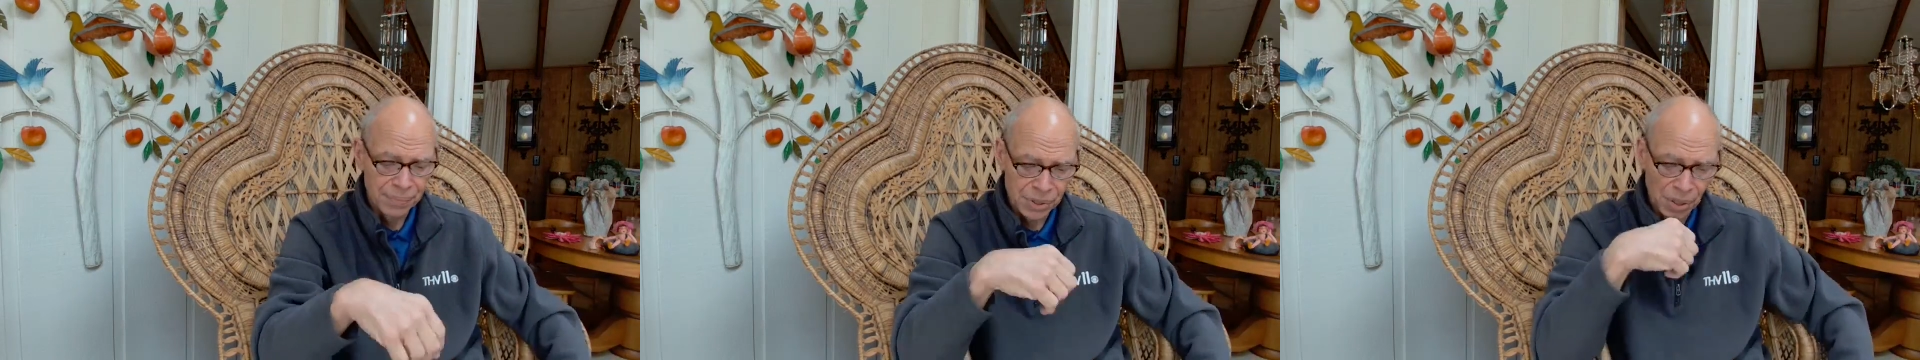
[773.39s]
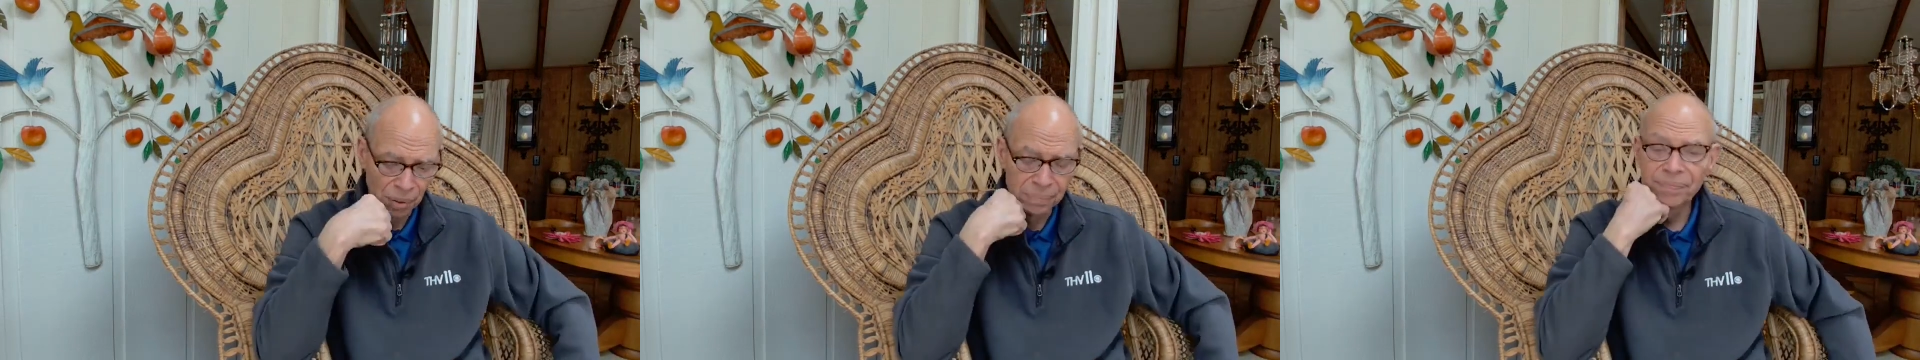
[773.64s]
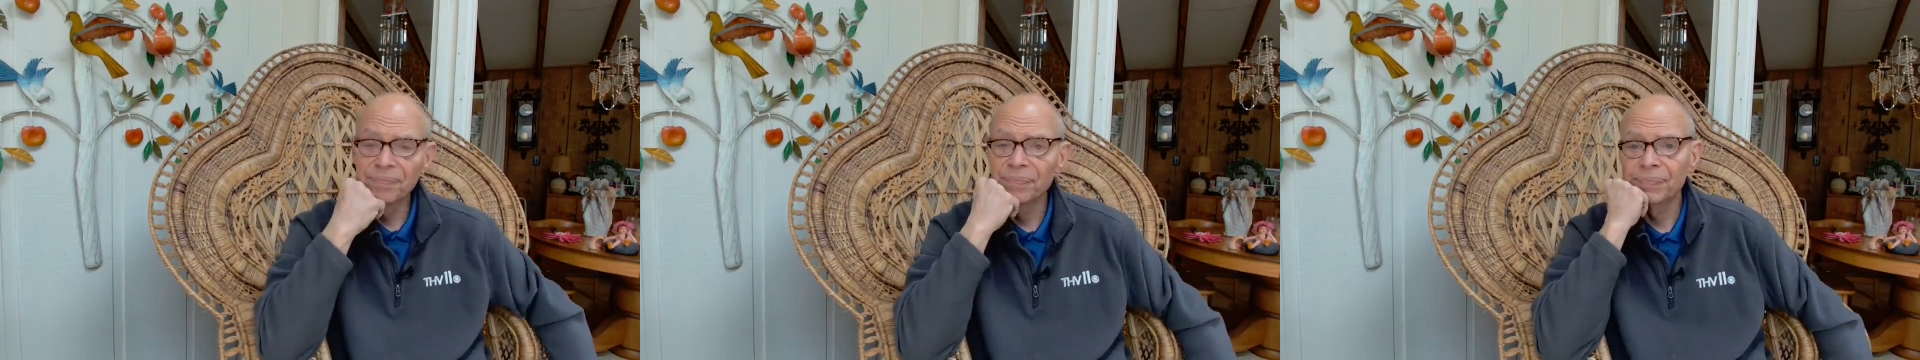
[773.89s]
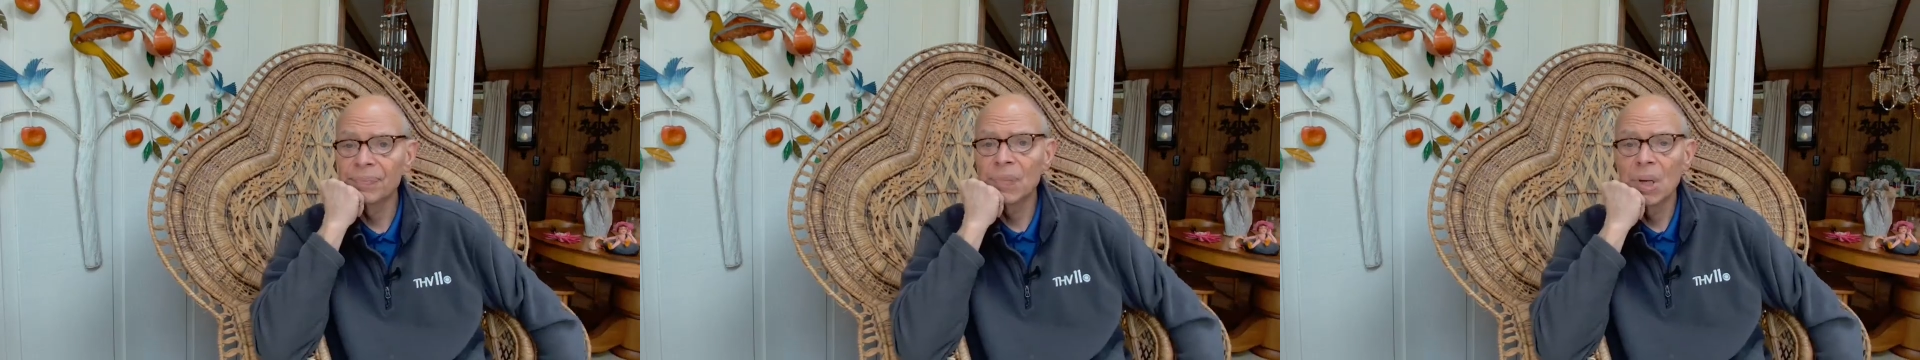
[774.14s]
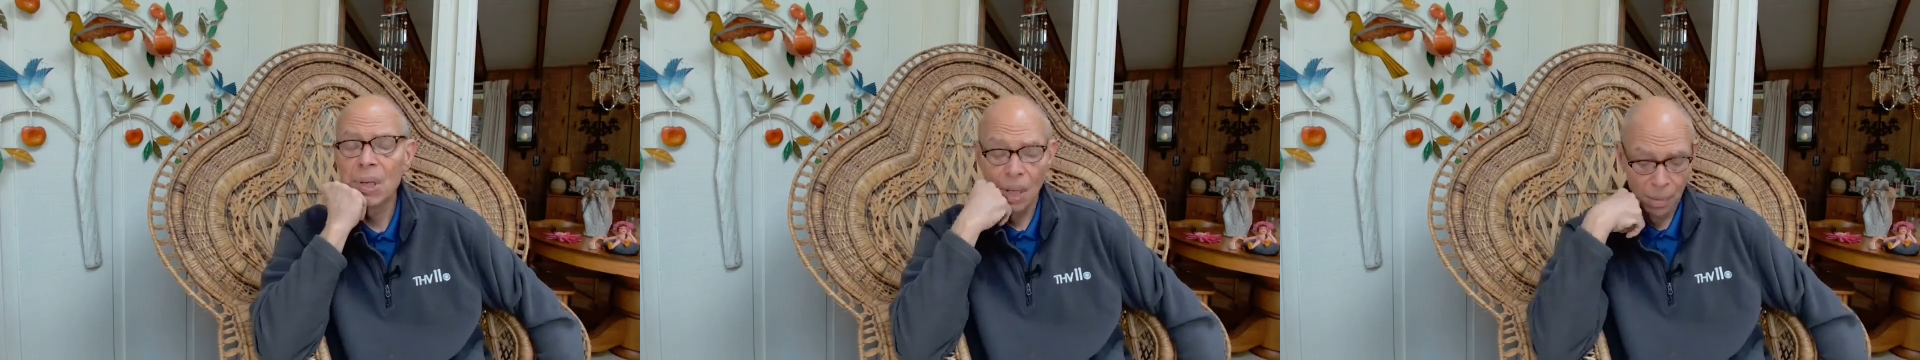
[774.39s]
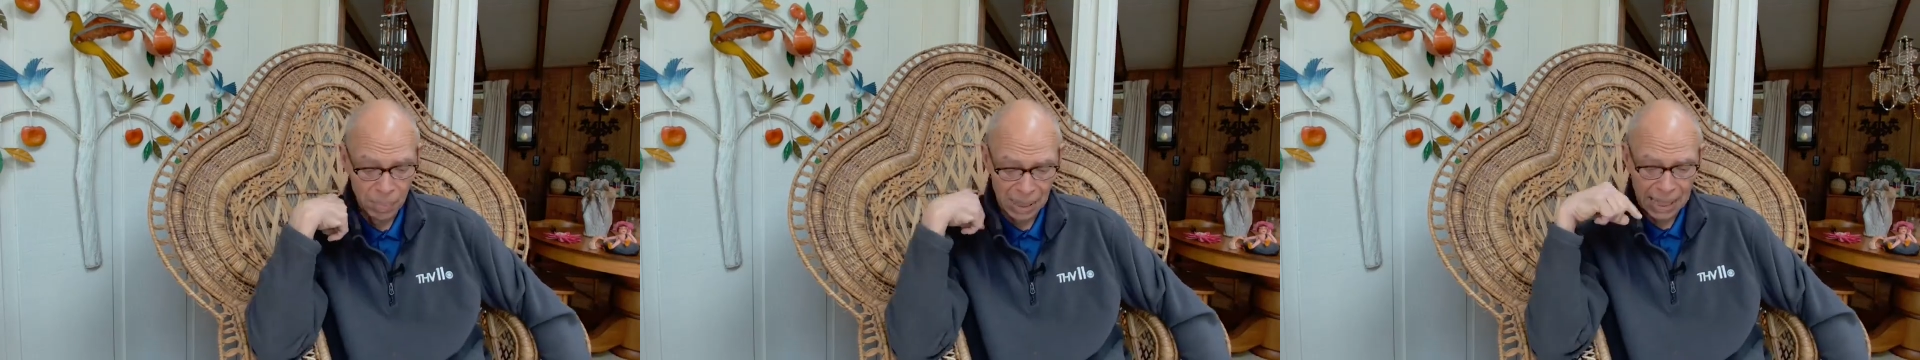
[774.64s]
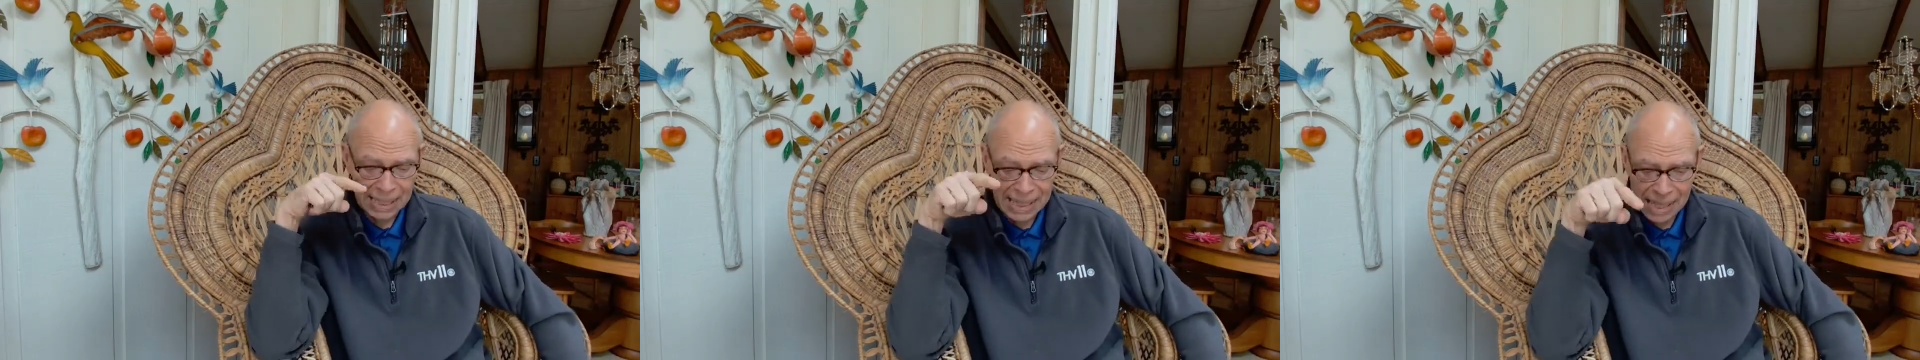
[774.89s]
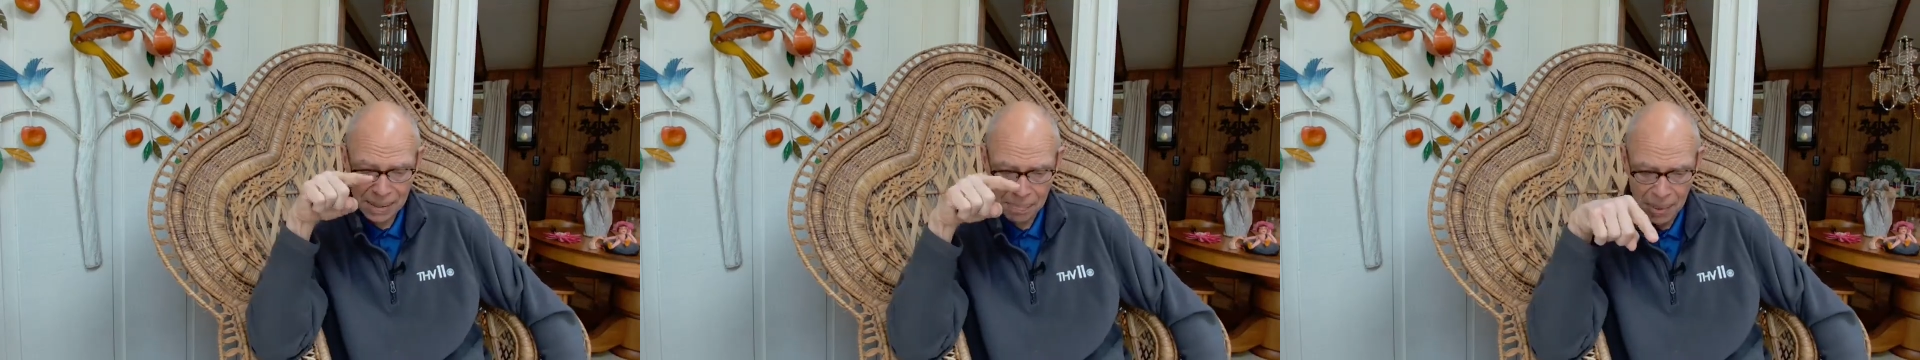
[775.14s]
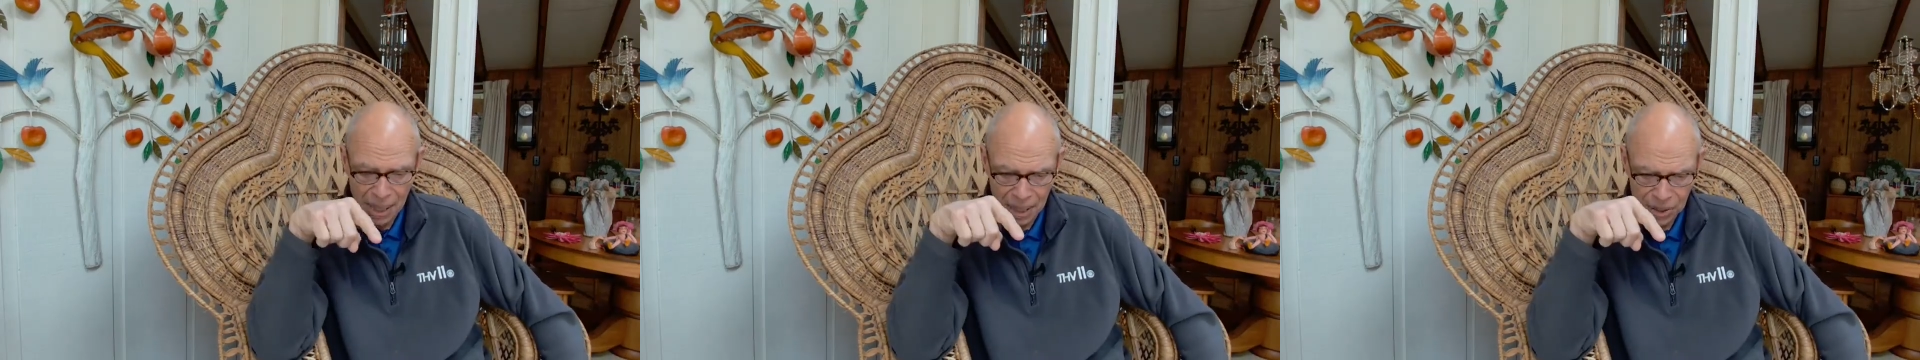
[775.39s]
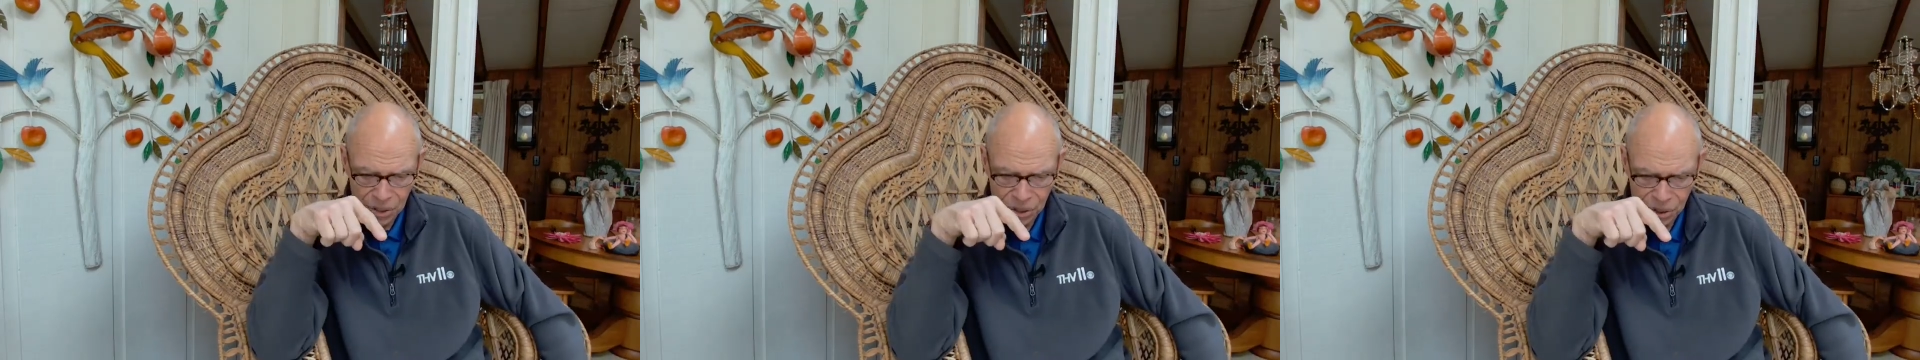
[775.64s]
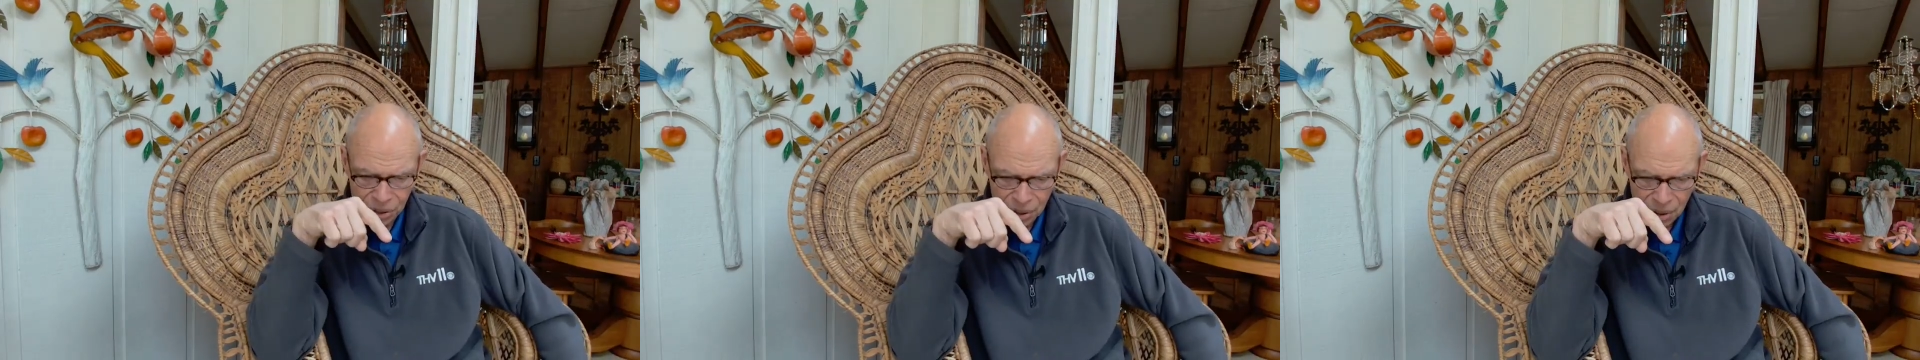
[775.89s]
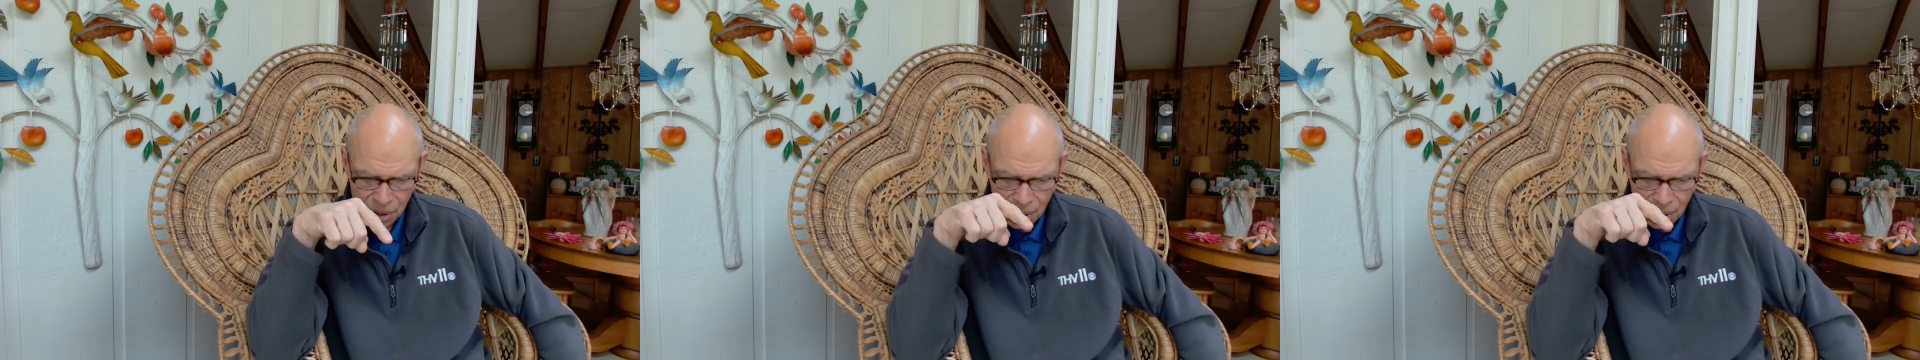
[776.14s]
So, but I didn't miss